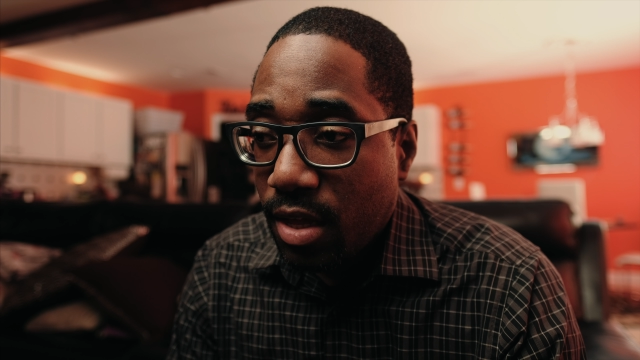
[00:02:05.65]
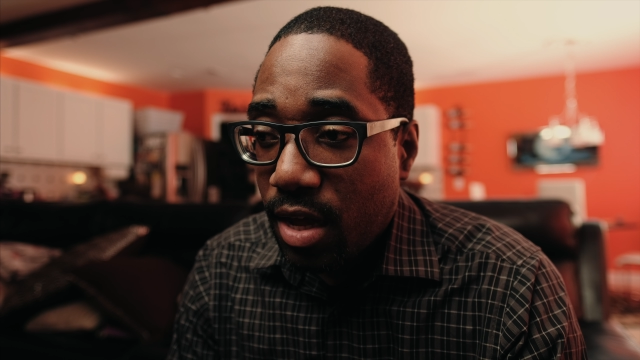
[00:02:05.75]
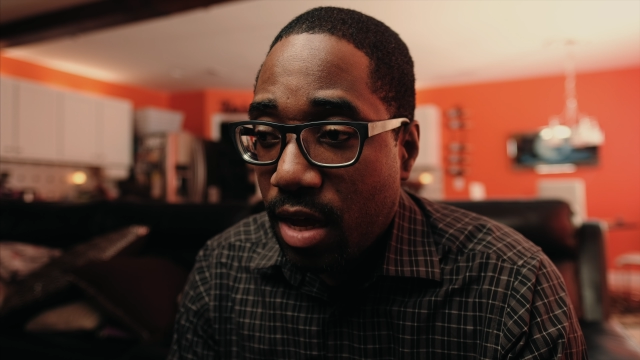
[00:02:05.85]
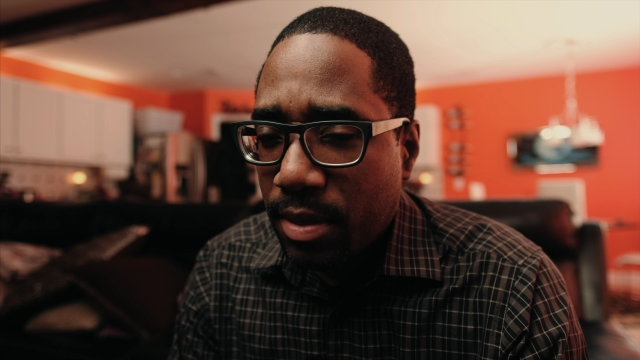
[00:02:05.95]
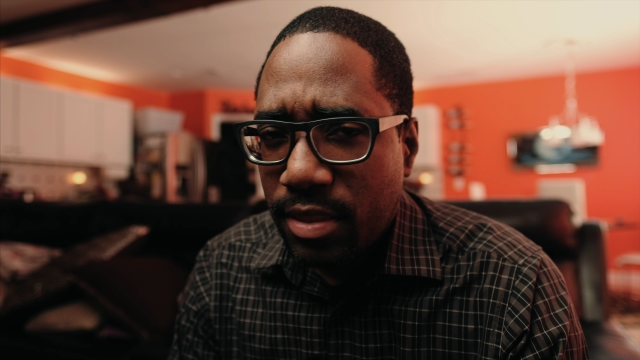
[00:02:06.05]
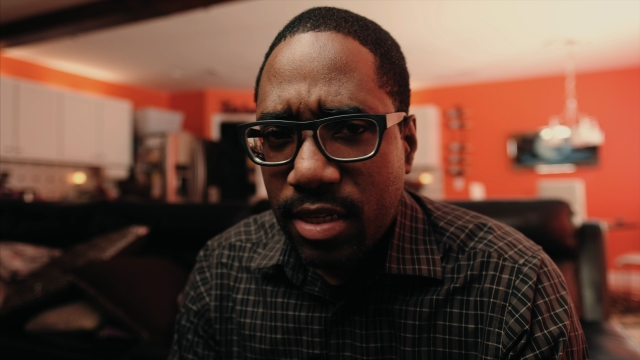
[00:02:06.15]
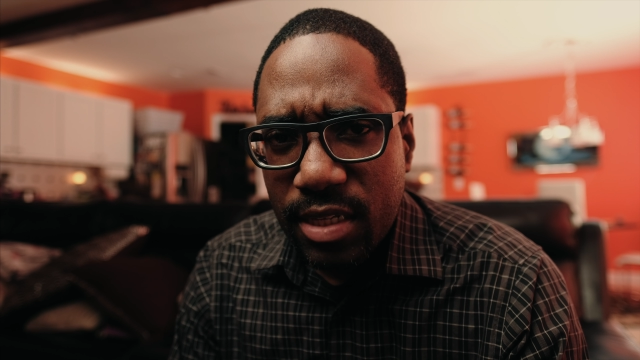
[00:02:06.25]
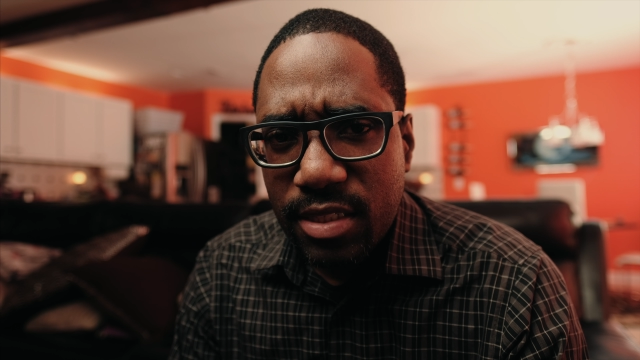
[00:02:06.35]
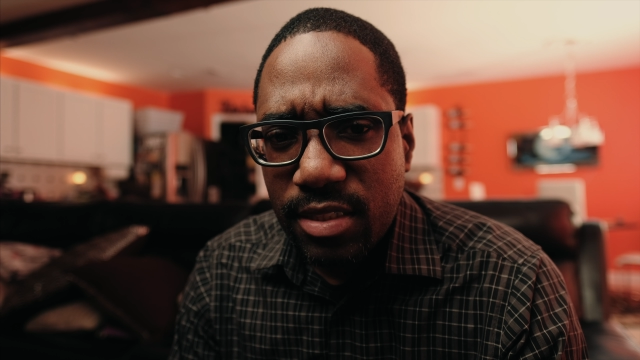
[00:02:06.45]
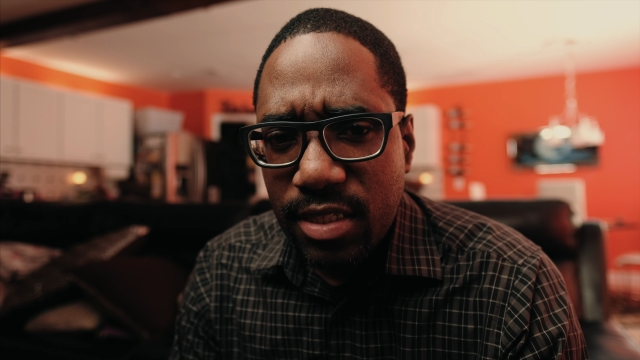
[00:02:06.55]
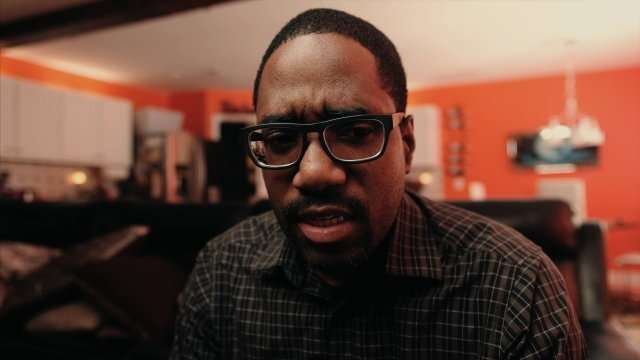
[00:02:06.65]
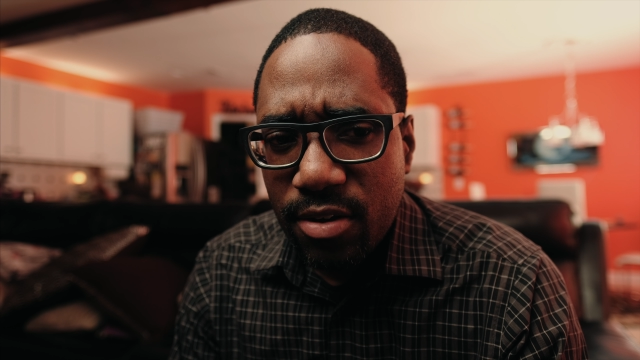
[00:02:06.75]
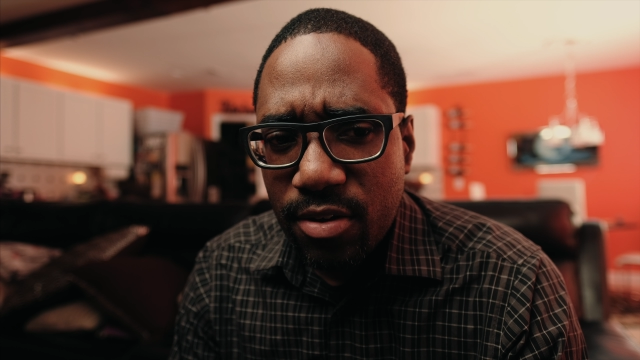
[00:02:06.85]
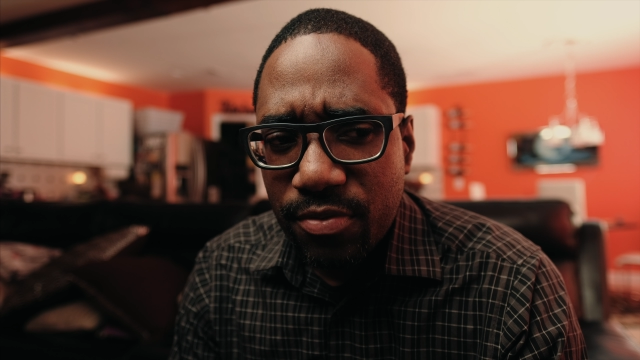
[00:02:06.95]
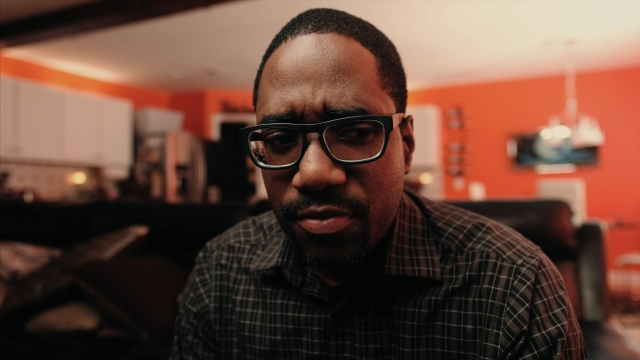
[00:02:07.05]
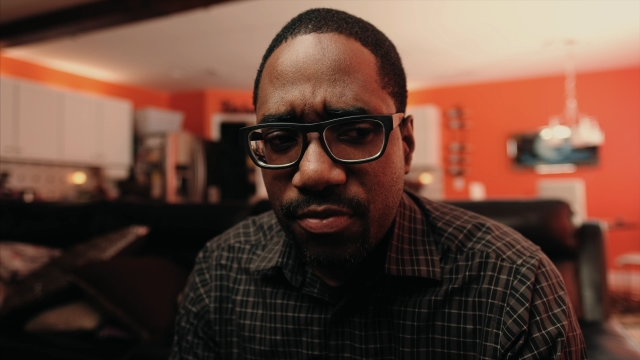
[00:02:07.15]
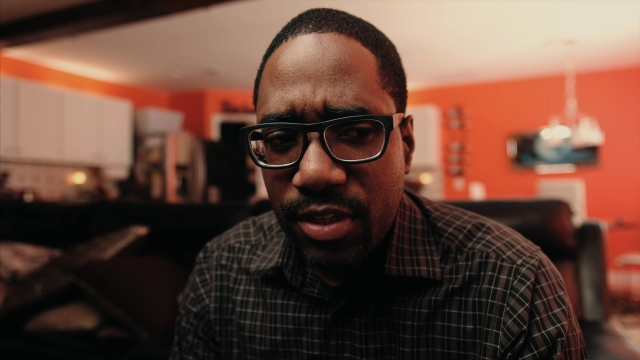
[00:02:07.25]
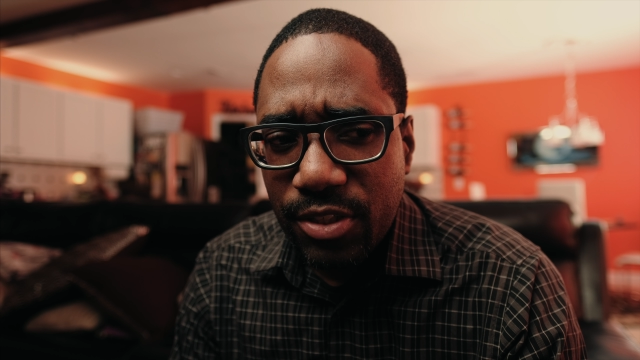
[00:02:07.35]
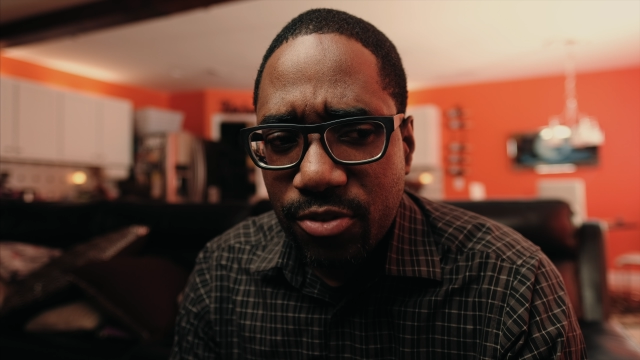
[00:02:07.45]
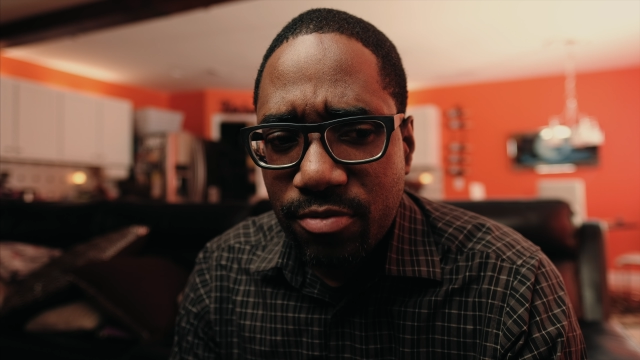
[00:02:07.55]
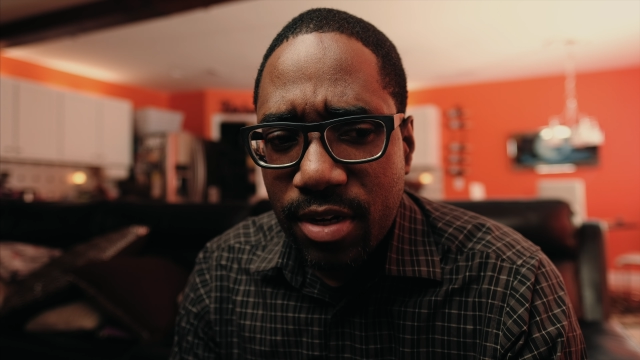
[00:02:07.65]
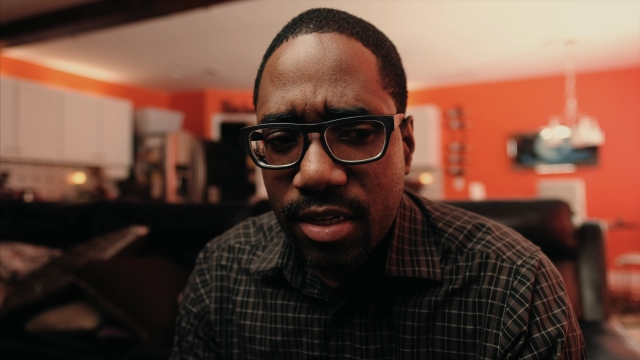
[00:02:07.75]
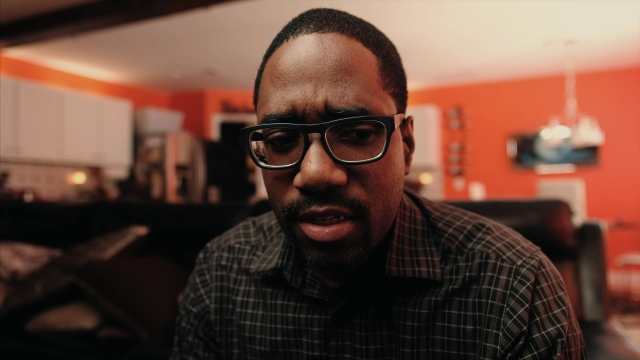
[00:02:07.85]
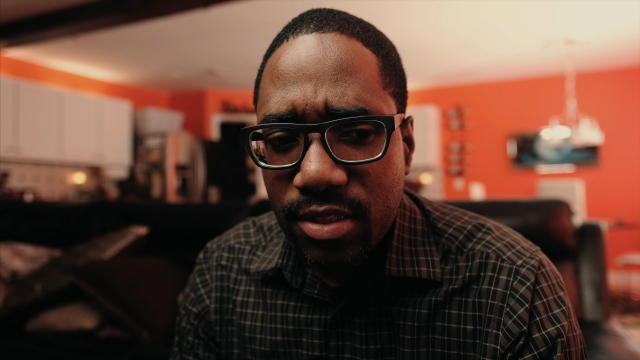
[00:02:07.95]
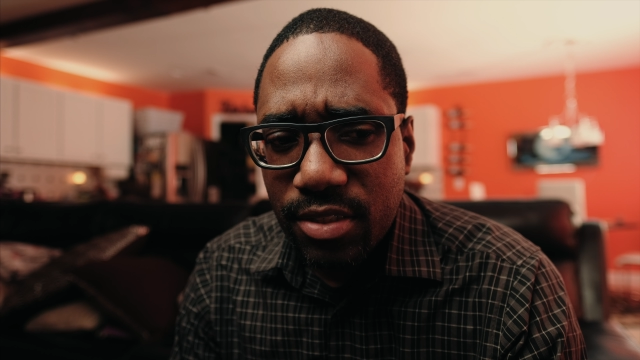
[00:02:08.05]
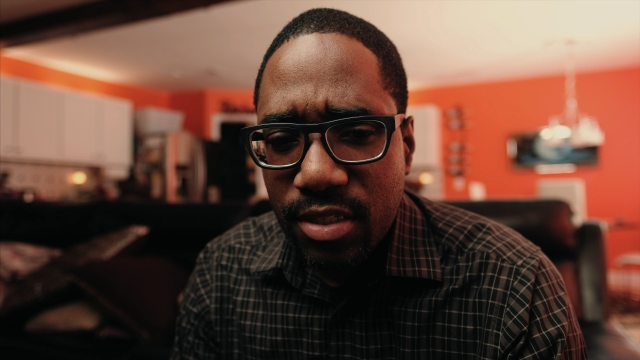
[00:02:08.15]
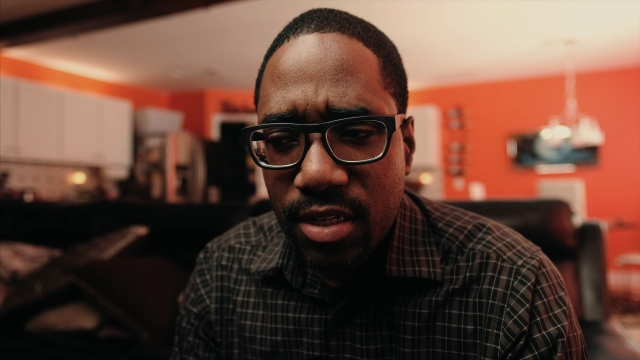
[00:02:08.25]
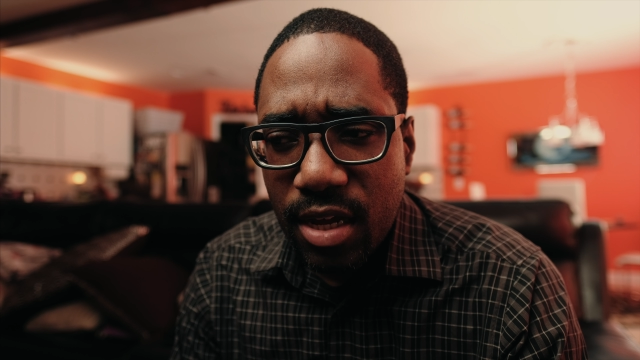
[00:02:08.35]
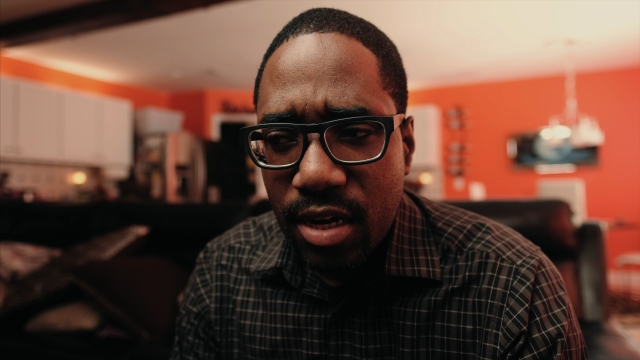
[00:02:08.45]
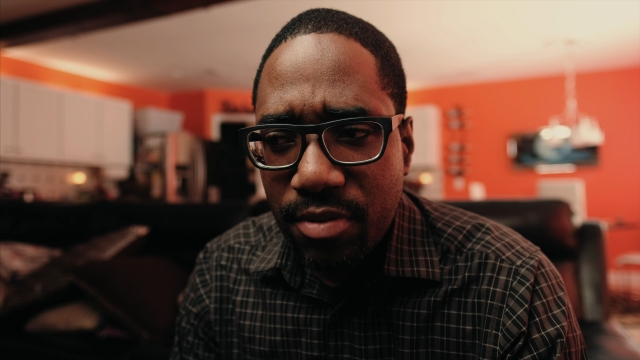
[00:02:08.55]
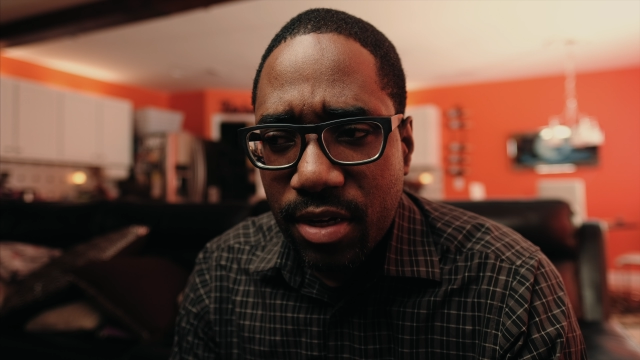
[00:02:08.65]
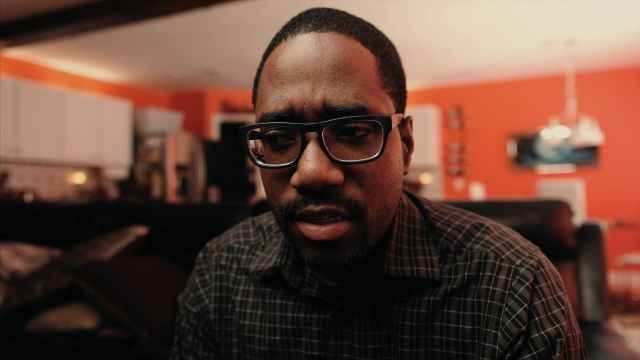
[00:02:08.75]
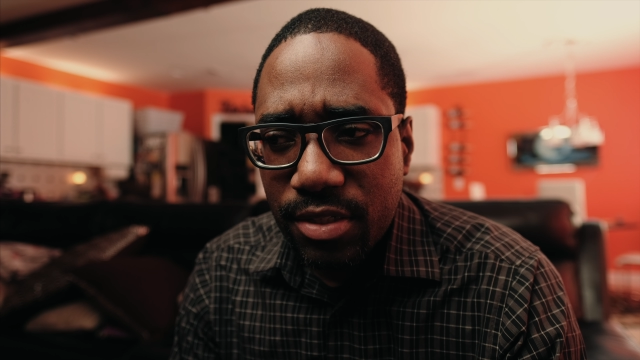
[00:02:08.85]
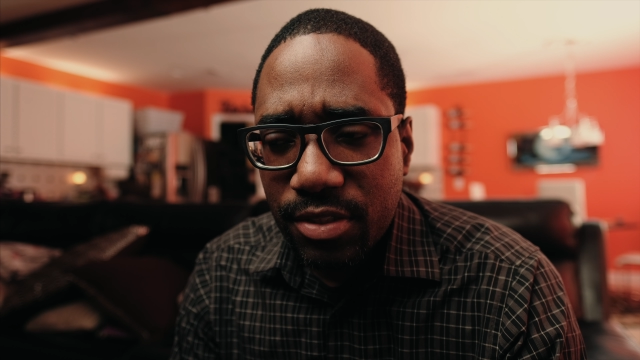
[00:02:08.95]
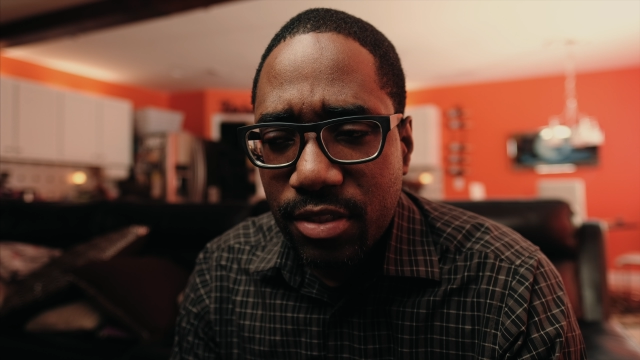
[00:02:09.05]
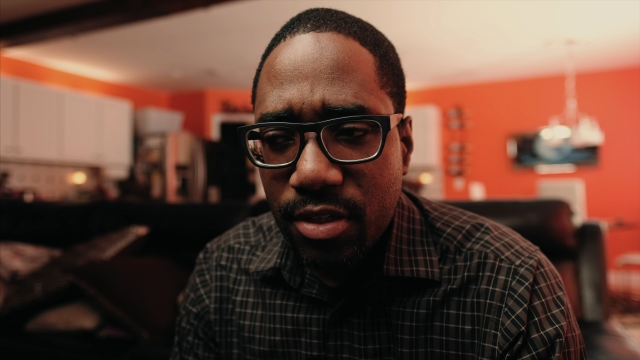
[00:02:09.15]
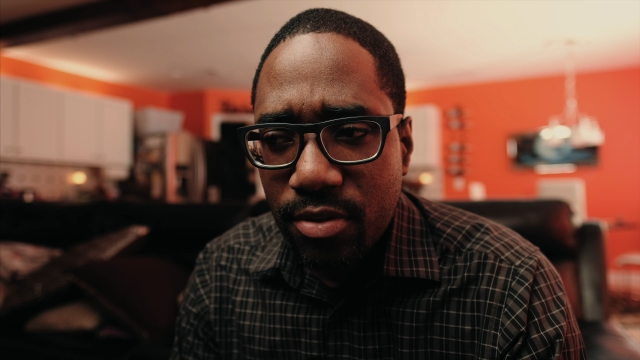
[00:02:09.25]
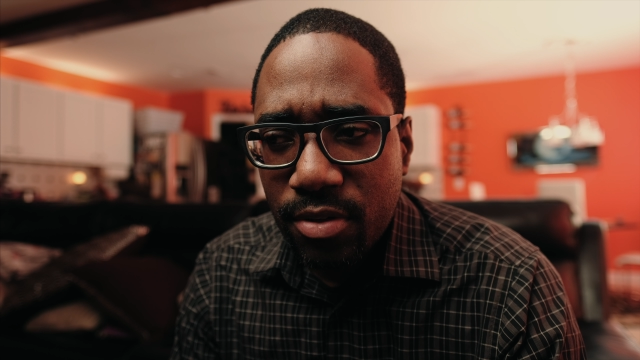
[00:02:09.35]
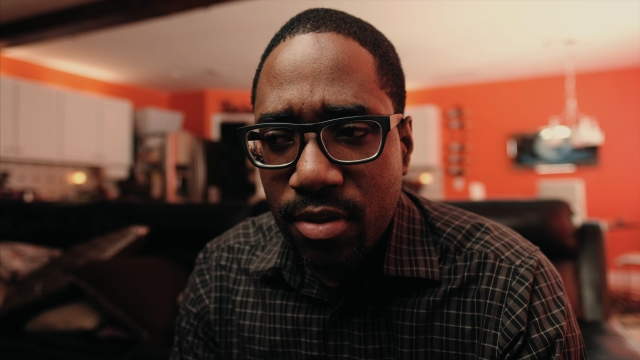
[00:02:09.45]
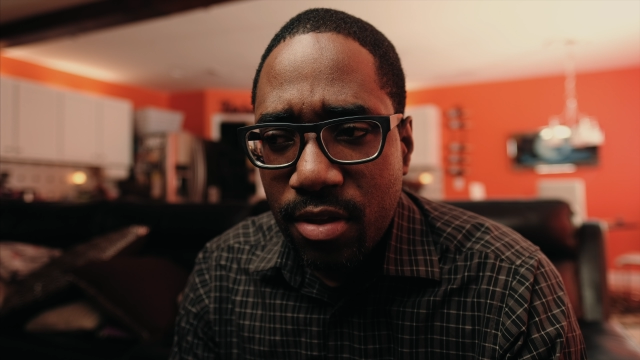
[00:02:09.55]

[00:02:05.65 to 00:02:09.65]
I think I did take off facial recognition and eye recognition though